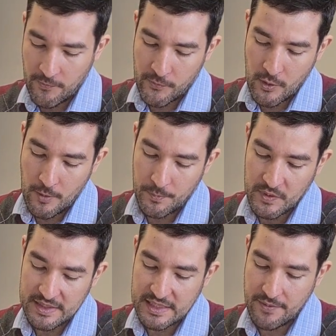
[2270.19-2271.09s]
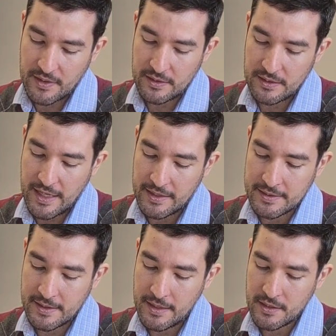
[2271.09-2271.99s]
from
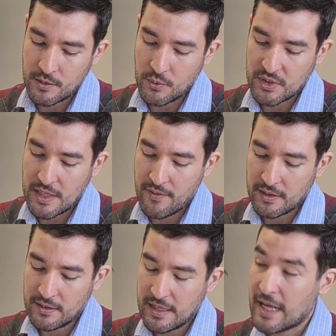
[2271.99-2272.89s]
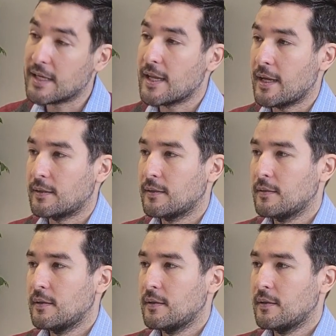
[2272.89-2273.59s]
1786 to 1788.